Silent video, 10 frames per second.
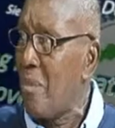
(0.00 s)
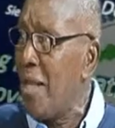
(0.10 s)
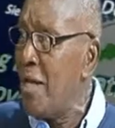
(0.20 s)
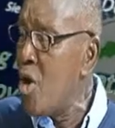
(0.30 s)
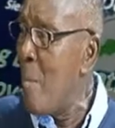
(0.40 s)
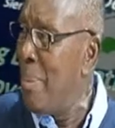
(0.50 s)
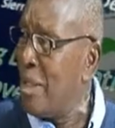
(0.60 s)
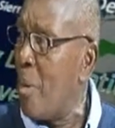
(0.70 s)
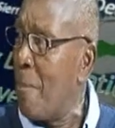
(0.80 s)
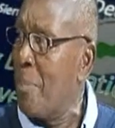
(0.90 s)
They don't beat
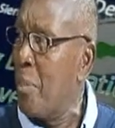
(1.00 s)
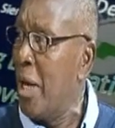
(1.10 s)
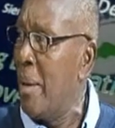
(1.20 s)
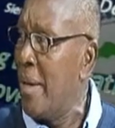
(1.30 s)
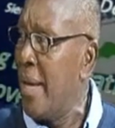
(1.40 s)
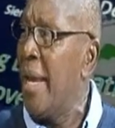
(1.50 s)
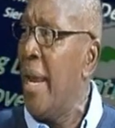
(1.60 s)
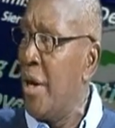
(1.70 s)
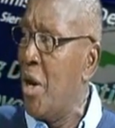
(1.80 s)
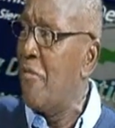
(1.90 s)
up people and they
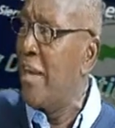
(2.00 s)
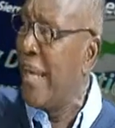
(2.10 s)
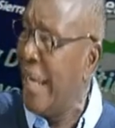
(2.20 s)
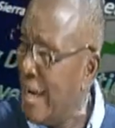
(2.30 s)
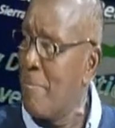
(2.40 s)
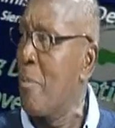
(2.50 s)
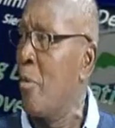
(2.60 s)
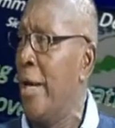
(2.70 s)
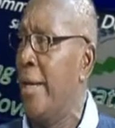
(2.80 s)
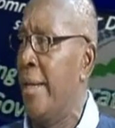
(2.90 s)
don't even kill people
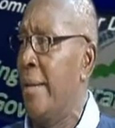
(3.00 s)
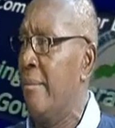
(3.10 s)
and they.